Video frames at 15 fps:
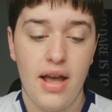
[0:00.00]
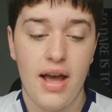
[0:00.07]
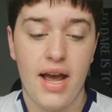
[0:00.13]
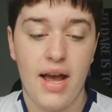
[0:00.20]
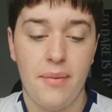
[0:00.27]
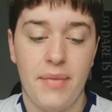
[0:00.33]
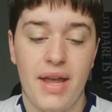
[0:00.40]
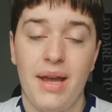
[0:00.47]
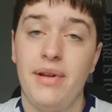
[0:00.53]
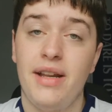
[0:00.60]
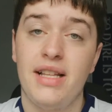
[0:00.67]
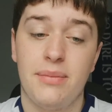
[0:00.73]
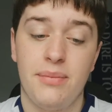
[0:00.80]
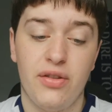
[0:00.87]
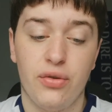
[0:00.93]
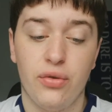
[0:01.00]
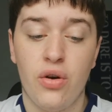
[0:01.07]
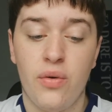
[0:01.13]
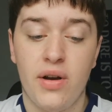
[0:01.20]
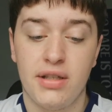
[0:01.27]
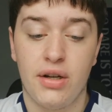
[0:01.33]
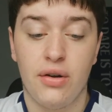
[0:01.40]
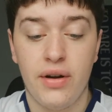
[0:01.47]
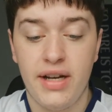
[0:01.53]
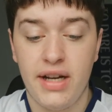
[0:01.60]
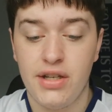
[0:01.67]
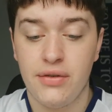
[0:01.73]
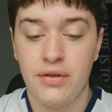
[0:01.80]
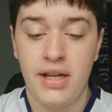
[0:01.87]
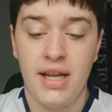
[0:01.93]
Emile Smith-Rowe has a groin
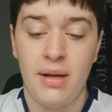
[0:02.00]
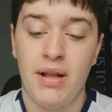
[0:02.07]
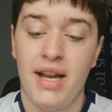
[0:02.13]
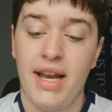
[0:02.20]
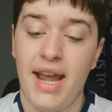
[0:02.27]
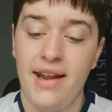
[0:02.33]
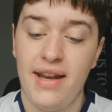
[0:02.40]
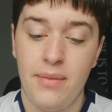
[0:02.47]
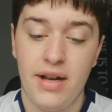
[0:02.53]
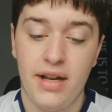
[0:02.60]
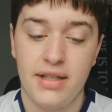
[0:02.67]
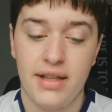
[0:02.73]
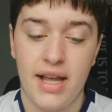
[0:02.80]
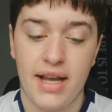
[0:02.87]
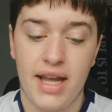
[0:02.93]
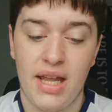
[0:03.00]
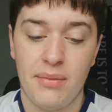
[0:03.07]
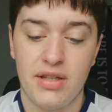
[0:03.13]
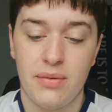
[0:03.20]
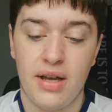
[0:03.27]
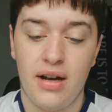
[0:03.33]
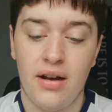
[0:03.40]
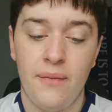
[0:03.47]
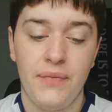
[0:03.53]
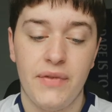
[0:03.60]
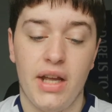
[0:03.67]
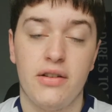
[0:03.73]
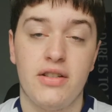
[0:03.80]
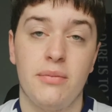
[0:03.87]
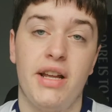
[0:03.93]
injury. He played 80 minutes in that game as well.
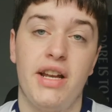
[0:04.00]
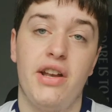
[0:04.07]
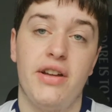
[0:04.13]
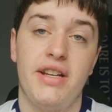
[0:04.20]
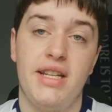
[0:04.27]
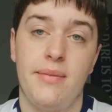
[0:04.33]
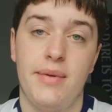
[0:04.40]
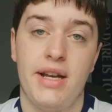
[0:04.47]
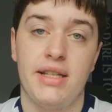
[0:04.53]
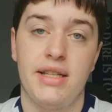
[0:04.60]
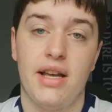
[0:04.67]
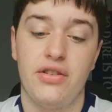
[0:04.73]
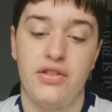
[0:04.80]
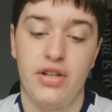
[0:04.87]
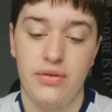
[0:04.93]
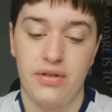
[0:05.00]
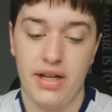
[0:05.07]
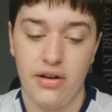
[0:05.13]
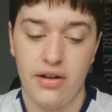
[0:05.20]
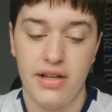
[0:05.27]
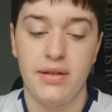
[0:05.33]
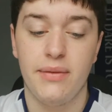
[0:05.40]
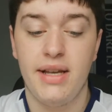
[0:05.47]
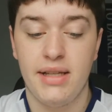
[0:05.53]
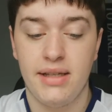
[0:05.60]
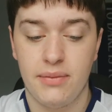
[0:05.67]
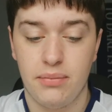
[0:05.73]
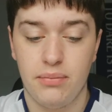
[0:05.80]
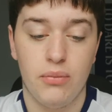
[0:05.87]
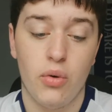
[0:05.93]
He also played 90 minutes on Tuesday night, so
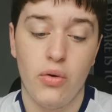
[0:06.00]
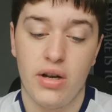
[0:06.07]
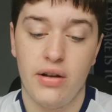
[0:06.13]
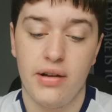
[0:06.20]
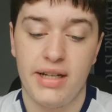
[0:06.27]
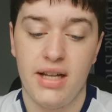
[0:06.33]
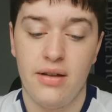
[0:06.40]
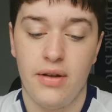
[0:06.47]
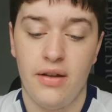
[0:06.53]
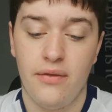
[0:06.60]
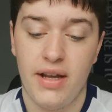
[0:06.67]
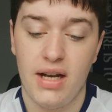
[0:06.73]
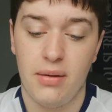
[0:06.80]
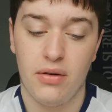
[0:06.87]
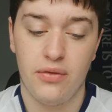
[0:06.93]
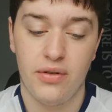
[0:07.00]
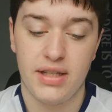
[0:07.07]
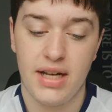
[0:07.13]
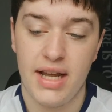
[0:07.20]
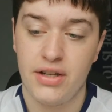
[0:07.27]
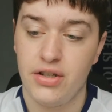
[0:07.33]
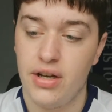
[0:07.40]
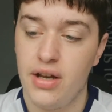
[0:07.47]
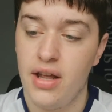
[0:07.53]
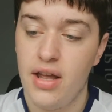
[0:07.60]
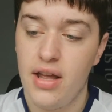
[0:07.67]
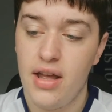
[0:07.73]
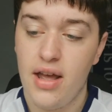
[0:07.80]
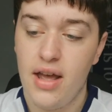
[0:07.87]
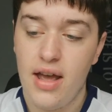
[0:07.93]
he's more than likely available for selection.
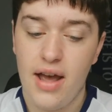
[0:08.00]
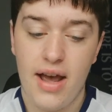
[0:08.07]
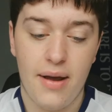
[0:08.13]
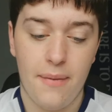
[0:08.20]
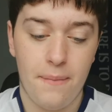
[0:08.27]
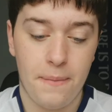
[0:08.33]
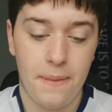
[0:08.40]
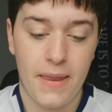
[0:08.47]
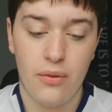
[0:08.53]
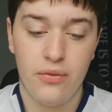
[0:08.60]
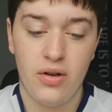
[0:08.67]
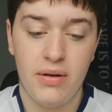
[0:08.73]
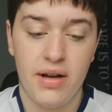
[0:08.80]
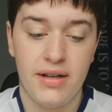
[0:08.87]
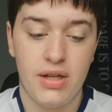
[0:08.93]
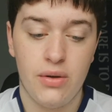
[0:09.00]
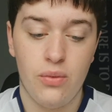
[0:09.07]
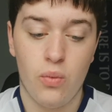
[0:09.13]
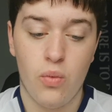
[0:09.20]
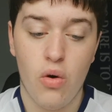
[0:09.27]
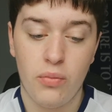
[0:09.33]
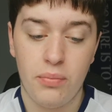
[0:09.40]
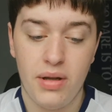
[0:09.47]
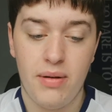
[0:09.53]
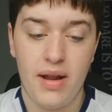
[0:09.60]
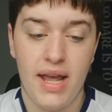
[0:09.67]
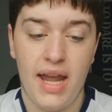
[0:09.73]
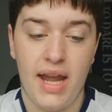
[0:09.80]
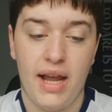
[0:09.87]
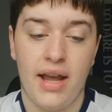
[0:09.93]
Now, a few players who won't be
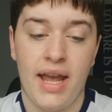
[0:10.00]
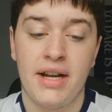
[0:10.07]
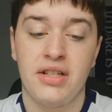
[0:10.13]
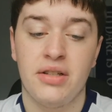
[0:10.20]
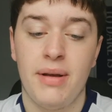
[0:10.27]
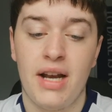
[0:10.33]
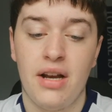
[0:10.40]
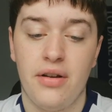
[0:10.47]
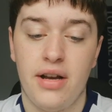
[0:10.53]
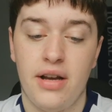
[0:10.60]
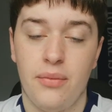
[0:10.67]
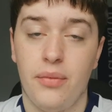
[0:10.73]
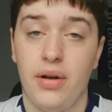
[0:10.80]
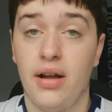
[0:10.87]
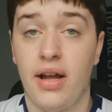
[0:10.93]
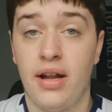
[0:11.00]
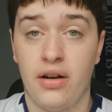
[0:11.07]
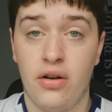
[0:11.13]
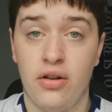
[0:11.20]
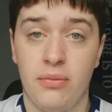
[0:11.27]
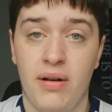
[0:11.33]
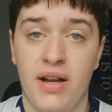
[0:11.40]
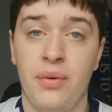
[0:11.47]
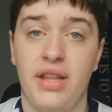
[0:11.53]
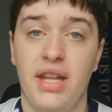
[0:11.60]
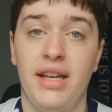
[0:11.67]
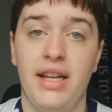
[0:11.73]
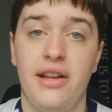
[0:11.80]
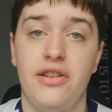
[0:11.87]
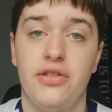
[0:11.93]
playing. Hector Bellerin, another player with a
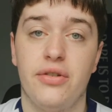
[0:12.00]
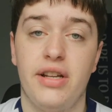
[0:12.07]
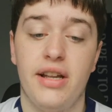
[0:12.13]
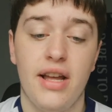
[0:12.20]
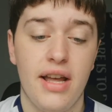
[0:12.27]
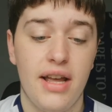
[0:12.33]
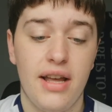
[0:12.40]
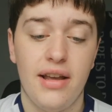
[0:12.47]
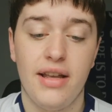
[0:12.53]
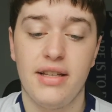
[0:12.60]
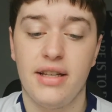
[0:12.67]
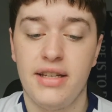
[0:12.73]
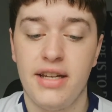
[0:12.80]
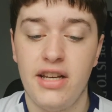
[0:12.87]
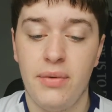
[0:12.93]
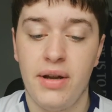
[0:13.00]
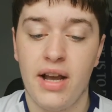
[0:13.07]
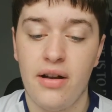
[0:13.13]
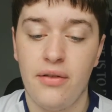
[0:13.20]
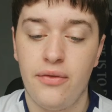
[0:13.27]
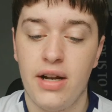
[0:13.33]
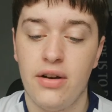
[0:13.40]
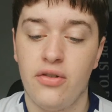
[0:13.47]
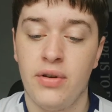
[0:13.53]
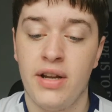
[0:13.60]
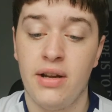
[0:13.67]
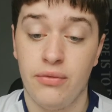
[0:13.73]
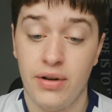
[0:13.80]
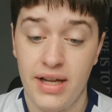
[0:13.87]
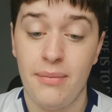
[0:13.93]
knee injury, is continuing
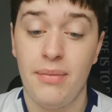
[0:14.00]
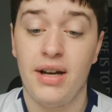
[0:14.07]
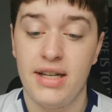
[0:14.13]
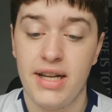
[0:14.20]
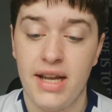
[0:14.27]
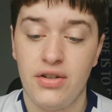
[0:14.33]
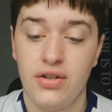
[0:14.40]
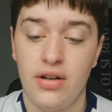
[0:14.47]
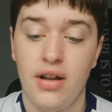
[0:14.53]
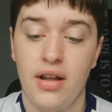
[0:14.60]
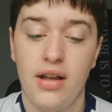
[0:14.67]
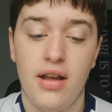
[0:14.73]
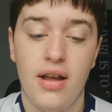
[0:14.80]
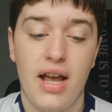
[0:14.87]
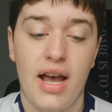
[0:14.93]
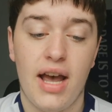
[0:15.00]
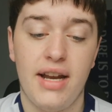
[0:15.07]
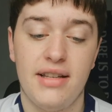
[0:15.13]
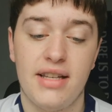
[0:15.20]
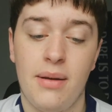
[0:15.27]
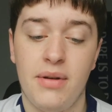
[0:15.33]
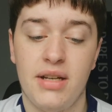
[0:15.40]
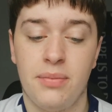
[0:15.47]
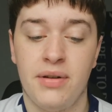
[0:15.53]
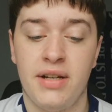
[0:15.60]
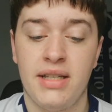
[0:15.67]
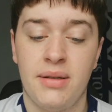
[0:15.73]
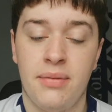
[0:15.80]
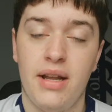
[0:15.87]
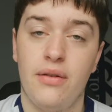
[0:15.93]
on-field rehabilitation, and he's aiming to
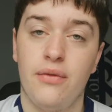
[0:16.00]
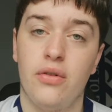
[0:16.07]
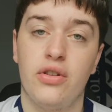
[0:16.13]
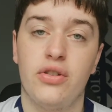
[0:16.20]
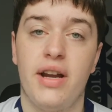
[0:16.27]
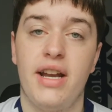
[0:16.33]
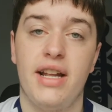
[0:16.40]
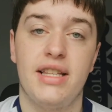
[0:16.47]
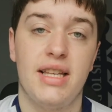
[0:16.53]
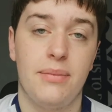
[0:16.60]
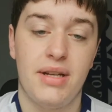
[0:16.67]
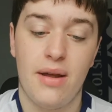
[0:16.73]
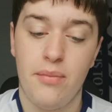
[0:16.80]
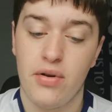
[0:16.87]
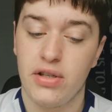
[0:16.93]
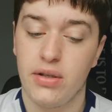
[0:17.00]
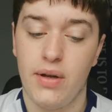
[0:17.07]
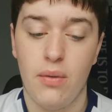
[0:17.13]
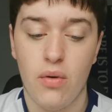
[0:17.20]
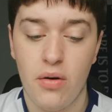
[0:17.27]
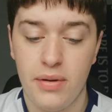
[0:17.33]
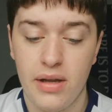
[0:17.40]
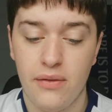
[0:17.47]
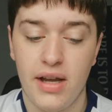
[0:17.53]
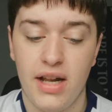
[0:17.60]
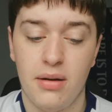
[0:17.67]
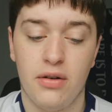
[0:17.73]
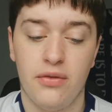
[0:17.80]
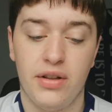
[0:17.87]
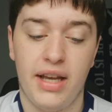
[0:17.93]
participate in full training in September, so he won't be
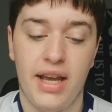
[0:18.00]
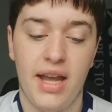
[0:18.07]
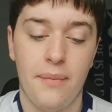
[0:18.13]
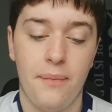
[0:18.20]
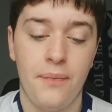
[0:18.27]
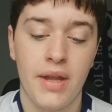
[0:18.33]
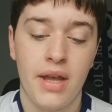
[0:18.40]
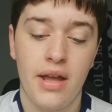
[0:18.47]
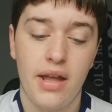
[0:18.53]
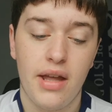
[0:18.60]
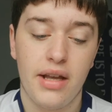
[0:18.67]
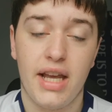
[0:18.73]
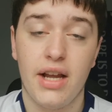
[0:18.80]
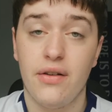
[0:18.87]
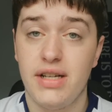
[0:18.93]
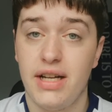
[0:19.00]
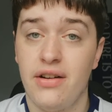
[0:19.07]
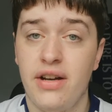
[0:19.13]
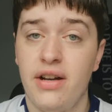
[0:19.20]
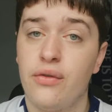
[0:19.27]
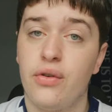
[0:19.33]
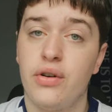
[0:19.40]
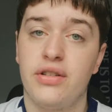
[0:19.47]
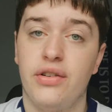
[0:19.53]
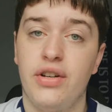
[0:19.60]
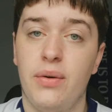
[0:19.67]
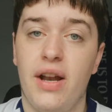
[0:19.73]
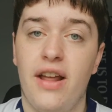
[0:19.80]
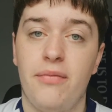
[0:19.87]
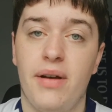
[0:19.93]
available for the game. Kieran Tierney, of course, their
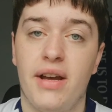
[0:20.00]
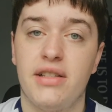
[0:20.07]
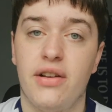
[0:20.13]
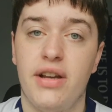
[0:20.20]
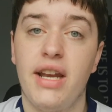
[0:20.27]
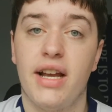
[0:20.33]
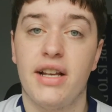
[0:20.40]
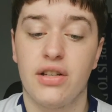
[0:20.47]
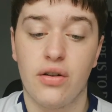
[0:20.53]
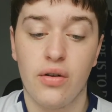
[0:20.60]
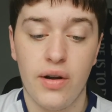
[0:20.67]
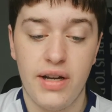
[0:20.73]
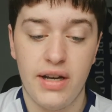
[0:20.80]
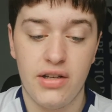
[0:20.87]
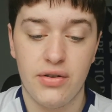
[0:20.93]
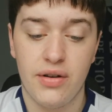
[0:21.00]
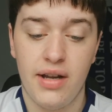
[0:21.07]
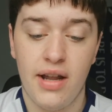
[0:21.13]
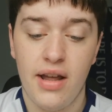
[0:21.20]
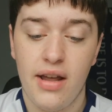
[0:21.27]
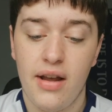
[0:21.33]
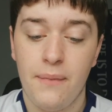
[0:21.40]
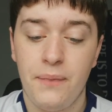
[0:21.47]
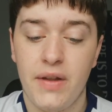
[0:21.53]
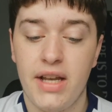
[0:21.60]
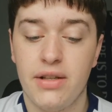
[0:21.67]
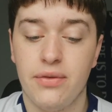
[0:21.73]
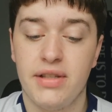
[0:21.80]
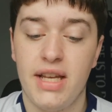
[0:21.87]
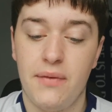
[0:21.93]
new left-back signing, has a groin injury.
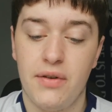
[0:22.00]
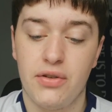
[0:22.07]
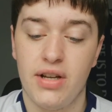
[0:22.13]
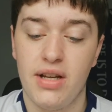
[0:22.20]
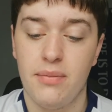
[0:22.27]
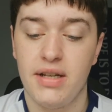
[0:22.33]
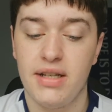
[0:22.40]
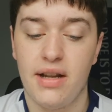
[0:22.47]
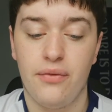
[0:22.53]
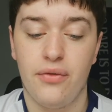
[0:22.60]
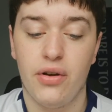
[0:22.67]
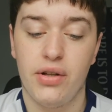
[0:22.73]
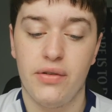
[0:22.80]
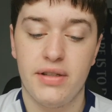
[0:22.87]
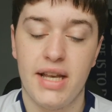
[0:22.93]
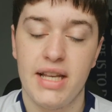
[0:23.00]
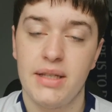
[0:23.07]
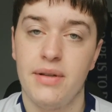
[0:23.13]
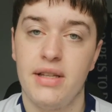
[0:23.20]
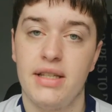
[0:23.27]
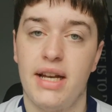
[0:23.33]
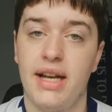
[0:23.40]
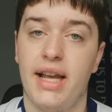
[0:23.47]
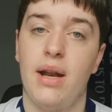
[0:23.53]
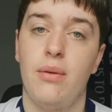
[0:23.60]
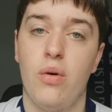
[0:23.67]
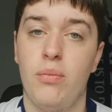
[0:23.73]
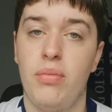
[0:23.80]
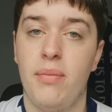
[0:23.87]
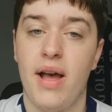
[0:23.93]
He's receiving treatment and further assessments, and again,
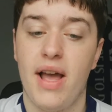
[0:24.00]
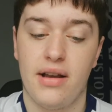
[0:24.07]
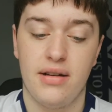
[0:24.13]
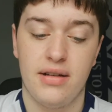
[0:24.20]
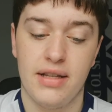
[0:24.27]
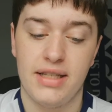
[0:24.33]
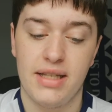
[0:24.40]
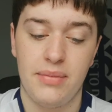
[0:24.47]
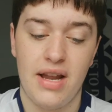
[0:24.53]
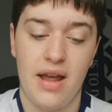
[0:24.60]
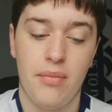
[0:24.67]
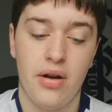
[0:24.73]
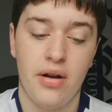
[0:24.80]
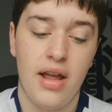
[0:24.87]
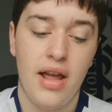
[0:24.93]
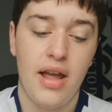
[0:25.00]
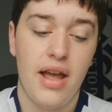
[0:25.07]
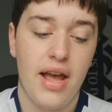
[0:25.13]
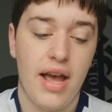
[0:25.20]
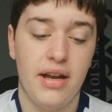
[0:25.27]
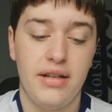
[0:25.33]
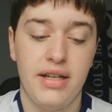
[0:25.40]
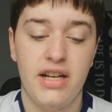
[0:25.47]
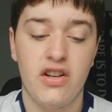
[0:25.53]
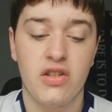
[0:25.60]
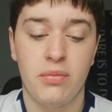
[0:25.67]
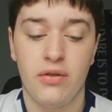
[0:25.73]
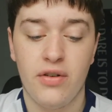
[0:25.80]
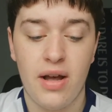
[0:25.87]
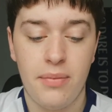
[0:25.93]
won't be back until September. And Dinos
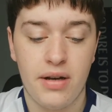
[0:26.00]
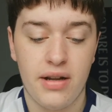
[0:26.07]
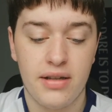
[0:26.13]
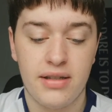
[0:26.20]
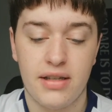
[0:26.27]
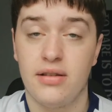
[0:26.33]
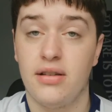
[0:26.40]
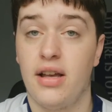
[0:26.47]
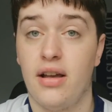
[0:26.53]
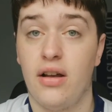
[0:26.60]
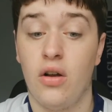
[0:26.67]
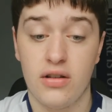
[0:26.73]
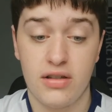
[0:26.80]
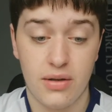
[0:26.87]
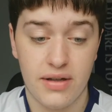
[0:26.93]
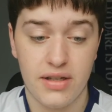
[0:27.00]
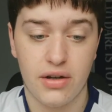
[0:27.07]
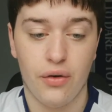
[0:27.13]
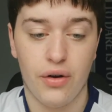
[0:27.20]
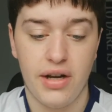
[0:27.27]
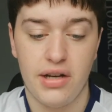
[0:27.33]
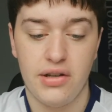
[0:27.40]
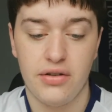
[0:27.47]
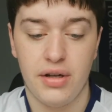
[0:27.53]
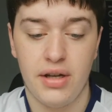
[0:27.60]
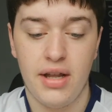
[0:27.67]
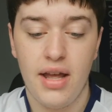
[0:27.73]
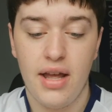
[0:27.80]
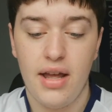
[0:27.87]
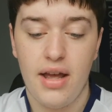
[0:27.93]
Mavrapanos also has a groin
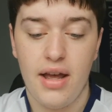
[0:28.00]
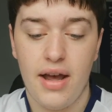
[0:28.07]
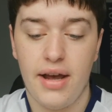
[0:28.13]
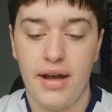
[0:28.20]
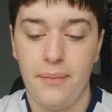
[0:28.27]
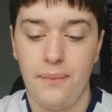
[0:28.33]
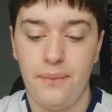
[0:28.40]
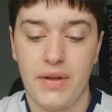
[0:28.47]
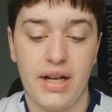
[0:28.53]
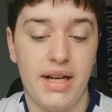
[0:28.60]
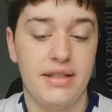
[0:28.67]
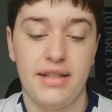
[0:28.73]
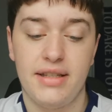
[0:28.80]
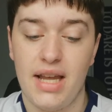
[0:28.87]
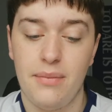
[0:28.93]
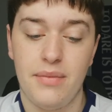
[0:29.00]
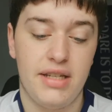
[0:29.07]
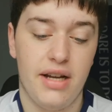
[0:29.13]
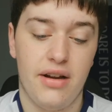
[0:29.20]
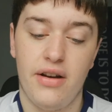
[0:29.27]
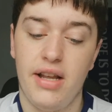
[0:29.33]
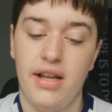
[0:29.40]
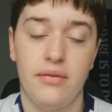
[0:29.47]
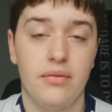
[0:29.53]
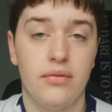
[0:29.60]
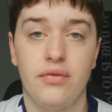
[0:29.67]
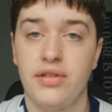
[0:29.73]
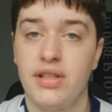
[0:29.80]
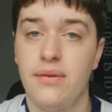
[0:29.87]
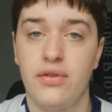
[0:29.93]
injury, and he's the same as Tierney,
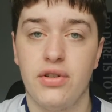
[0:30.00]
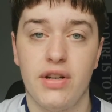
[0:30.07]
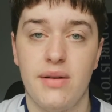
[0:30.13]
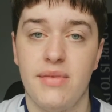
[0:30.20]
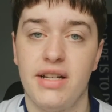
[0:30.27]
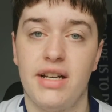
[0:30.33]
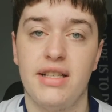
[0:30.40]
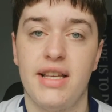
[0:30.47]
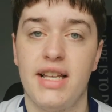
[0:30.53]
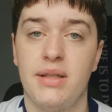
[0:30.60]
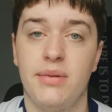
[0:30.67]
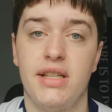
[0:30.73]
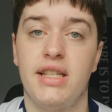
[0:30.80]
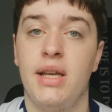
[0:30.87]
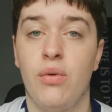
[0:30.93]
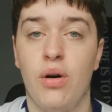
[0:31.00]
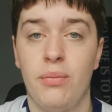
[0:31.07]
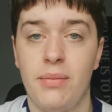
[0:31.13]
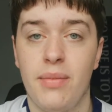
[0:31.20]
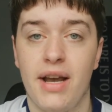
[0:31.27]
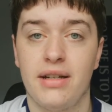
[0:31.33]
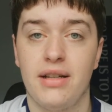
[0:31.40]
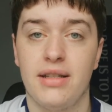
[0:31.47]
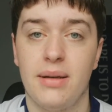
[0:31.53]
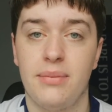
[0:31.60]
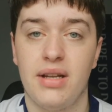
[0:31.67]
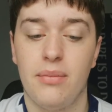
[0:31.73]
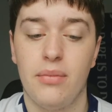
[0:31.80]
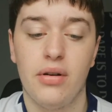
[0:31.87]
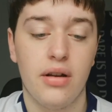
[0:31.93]
receiving treatment and assessments. He won't be back till
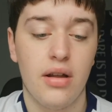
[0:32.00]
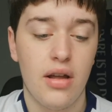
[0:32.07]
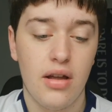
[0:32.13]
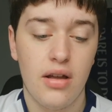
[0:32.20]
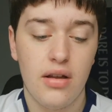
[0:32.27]
September.